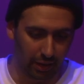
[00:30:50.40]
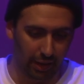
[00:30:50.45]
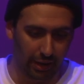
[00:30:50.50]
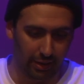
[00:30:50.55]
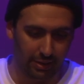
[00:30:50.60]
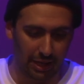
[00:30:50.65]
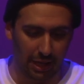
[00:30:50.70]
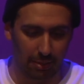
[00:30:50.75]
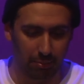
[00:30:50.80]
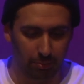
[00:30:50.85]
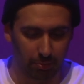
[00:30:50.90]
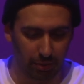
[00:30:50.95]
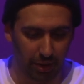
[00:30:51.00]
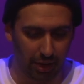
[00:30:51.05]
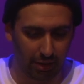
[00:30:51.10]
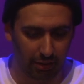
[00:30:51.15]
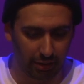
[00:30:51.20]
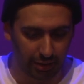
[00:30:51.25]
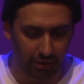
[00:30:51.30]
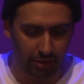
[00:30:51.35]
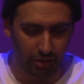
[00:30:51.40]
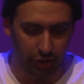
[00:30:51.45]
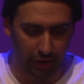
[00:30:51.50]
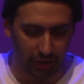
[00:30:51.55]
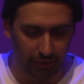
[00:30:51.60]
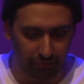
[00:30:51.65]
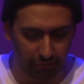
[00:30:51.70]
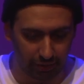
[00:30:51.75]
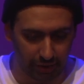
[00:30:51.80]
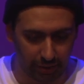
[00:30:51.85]
Tame Impala,
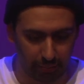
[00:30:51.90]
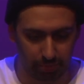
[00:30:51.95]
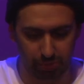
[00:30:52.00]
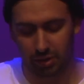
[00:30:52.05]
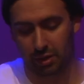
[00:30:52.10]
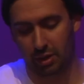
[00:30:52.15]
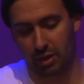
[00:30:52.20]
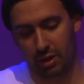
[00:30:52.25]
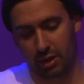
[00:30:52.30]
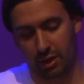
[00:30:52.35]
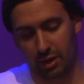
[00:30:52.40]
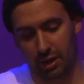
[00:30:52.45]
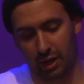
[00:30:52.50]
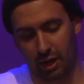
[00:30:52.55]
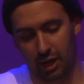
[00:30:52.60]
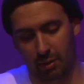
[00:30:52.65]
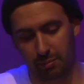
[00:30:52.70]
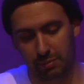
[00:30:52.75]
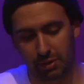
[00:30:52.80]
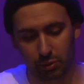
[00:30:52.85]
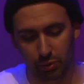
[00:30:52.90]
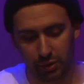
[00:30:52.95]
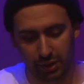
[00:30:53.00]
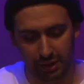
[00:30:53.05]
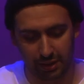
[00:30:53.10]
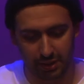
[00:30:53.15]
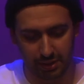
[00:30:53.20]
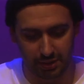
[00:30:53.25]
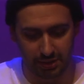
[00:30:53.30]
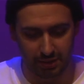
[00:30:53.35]
G Flip, Middle
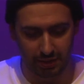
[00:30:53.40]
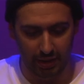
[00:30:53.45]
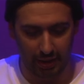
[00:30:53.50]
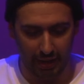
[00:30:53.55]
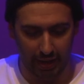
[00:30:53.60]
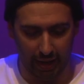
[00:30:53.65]
Kids,